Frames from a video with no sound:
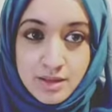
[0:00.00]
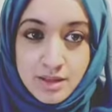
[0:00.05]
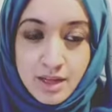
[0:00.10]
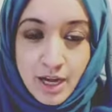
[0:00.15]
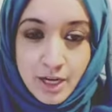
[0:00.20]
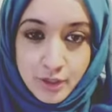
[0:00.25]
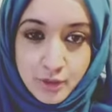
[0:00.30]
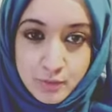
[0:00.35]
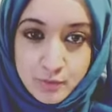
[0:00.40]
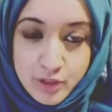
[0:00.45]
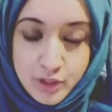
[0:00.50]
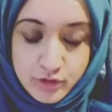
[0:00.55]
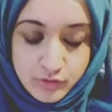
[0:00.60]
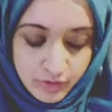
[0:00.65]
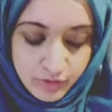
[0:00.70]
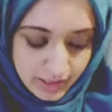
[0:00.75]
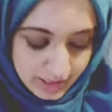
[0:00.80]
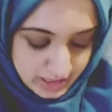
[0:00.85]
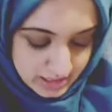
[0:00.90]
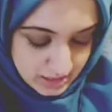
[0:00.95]
You
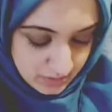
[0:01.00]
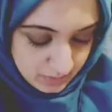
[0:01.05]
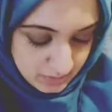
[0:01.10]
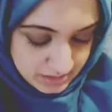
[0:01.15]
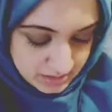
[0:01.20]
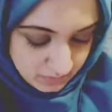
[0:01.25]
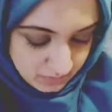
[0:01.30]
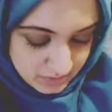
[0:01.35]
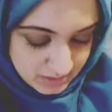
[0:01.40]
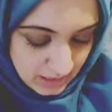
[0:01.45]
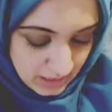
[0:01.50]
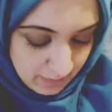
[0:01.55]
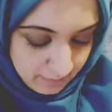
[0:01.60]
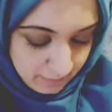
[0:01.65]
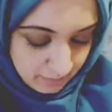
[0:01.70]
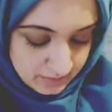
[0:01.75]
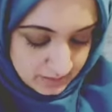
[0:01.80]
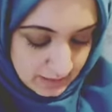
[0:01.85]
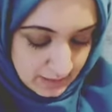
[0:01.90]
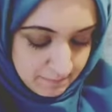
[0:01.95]
write it down as if it's
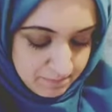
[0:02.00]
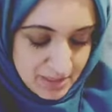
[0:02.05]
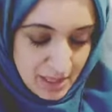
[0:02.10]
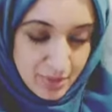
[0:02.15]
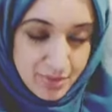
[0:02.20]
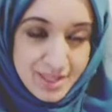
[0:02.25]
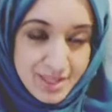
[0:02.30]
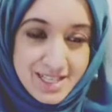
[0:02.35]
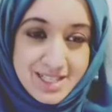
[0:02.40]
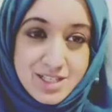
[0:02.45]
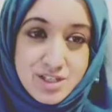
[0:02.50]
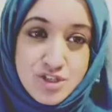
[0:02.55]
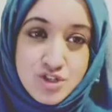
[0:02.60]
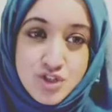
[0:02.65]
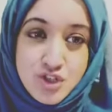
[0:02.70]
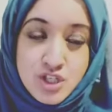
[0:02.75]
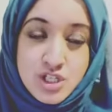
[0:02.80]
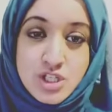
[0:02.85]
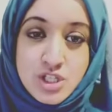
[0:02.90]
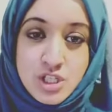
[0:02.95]
happened. Now, this is
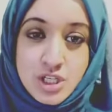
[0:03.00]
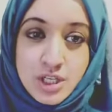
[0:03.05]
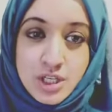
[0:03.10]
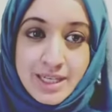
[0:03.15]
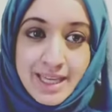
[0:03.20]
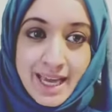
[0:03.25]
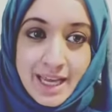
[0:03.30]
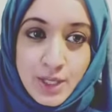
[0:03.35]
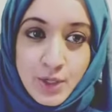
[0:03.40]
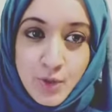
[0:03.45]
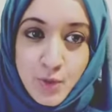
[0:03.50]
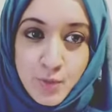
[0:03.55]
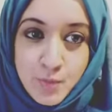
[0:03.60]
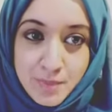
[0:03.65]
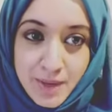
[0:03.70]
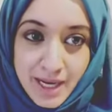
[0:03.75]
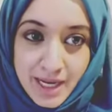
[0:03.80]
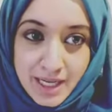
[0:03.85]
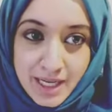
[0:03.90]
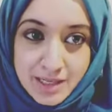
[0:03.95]
just to get your
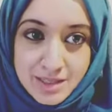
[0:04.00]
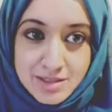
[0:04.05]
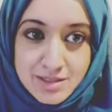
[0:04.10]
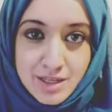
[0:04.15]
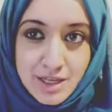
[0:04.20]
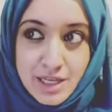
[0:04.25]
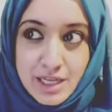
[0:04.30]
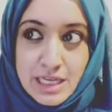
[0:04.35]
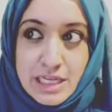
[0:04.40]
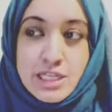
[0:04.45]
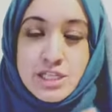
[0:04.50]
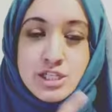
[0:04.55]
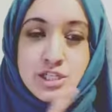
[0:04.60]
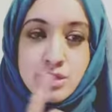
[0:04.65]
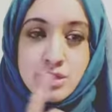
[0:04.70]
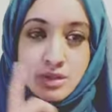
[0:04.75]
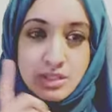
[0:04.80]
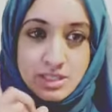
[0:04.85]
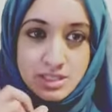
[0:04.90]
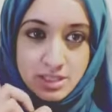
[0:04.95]
mind
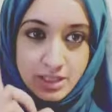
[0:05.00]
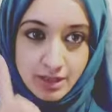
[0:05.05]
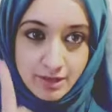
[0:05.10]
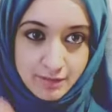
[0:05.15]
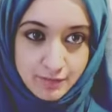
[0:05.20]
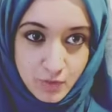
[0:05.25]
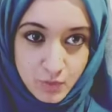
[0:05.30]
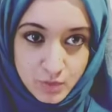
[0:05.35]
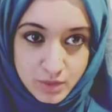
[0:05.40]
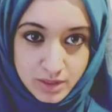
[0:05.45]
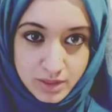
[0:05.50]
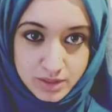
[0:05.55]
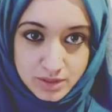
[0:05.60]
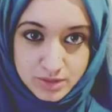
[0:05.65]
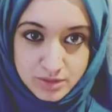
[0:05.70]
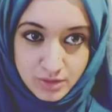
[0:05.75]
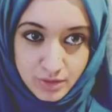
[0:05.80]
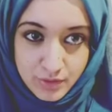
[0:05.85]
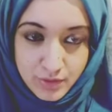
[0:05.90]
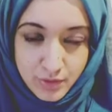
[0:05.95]
to stay focused
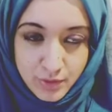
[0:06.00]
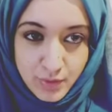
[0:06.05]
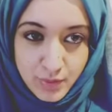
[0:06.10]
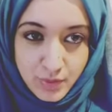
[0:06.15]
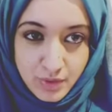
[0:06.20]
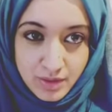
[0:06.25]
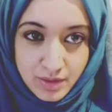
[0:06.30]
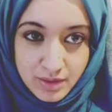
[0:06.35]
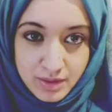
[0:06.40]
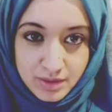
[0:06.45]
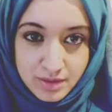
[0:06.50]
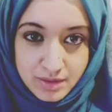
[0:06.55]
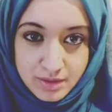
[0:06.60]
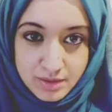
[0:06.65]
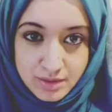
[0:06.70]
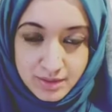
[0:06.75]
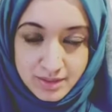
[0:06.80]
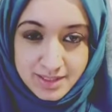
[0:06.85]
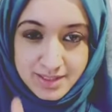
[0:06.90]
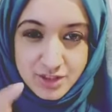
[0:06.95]
on the goal.
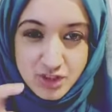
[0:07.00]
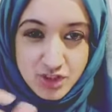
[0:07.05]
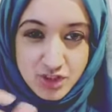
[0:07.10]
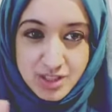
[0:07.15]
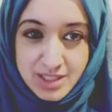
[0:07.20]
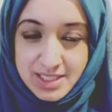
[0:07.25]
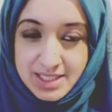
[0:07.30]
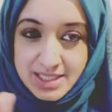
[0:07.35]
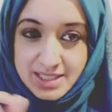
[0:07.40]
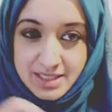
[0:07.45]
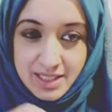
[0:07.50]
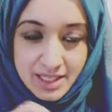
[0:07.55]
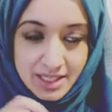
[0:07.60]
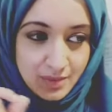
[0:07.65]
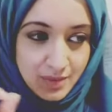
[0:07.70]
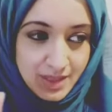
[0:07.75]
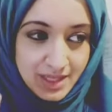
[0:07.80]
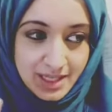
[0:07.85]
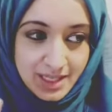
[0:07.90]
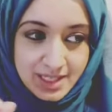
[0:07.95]
This is just a
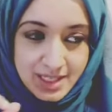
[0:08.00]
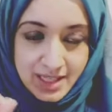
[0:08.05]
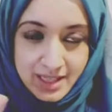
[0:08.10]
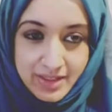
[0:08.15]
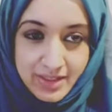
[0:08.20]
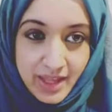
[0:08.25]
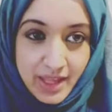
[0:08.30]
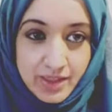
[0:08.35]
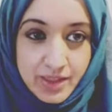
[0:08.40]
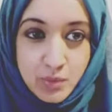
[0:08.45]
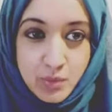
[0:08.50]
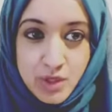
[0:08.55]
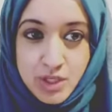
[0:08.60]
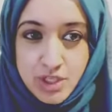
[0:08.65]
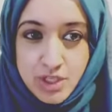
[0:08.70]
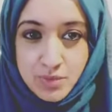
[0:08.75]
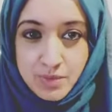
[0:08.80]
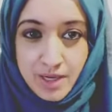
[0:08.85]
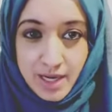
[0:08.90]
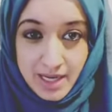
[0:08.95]
little thing that we
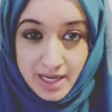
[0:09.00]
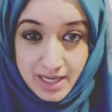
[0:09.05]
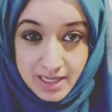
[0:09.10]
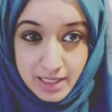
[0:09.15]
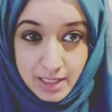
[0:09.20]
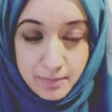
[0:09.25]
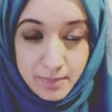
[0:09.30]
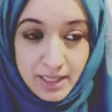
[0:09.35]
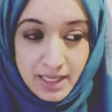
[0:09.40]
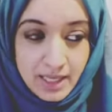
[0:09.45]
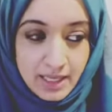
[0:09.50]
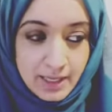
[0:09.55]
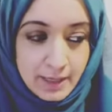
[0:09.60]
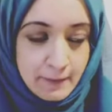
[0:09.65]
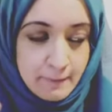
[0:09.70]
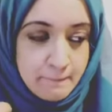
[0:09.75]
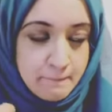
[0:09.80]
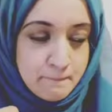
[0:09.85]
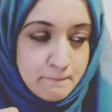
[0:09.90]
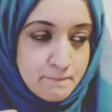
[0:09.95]
do in NLP
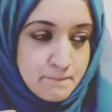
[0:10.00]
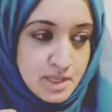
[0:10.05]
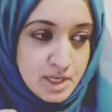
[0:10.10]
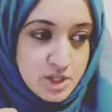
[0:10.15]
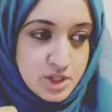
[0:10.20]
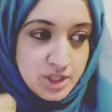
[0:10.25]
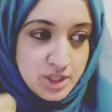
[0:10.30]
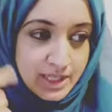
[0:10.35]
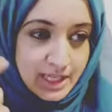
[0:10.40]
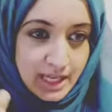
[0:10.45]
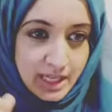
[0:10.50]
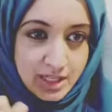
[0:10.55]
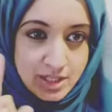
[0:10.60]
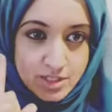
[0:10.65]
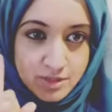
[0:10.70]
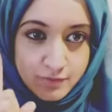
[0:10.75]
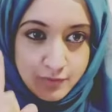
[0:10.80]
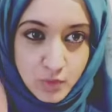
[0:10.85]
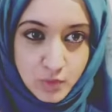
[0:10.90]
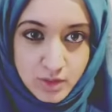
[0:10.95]
to get you to
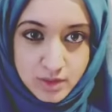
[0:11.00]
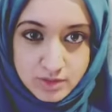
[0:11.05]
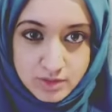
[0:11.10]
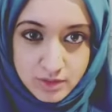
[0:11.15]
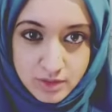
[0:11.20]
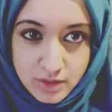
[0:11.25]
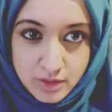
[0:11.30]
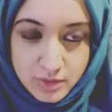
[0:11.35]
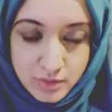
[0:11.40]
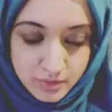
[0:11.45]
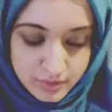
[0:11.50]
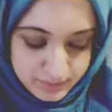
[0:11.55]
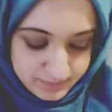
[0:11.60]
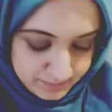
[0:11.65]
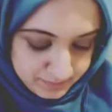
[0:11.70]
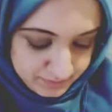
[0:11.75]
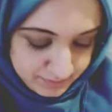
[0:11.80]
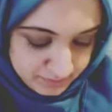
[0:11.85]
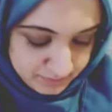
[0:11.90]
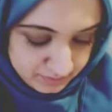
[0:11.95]
focus on your goal,
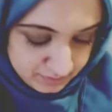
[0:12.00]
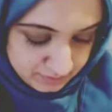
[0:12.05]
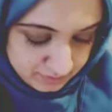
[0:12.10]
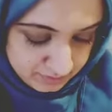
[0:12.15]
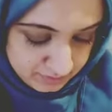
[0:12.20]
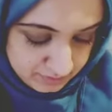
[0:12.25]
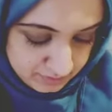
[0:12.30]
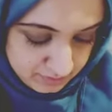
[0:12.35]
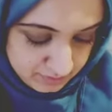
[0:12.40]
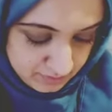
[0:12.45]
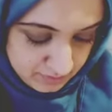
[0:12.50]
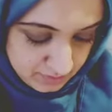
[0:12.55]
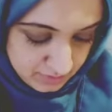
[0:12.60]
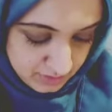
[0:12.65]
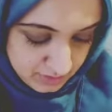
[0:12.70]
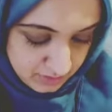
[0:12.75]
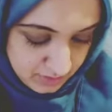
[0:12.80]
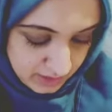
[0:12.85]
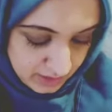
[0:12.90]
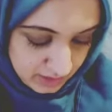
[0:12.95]

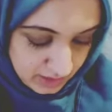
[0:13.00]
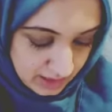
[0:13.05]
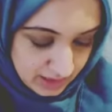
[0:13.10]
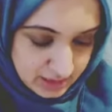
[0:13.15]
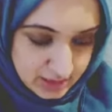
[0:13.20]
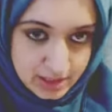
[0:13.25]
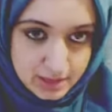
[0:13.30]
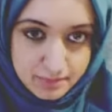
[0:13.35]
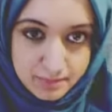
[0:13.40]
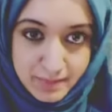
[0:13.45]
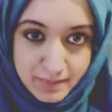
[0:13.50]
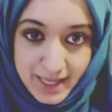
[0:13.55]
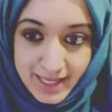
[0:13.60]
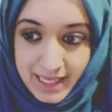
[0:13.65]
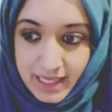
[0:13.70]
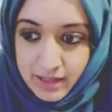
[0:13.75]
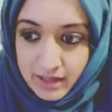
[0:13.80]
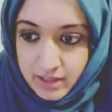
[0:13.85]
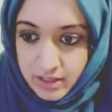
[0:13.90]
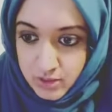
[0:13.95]
right? And then make
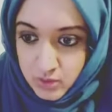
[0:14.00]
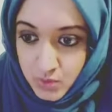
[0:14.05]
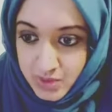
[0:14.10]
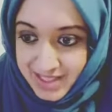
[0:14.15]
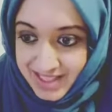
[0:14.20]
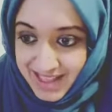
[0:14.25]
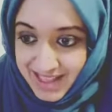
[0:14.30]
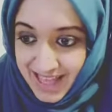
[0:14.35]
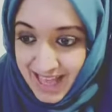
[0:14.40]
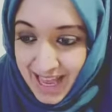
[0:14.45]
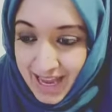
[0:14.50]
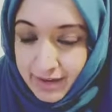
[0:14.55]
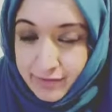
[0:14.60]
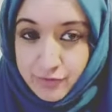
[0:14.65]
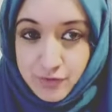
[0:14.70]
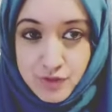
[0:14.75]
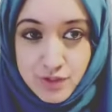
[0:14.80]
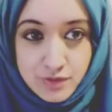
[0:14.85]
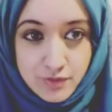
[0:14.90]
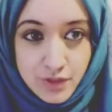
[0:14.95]
it so it's there in
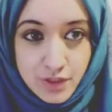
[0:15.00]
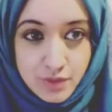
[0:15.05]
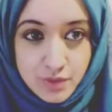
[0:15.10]
front of you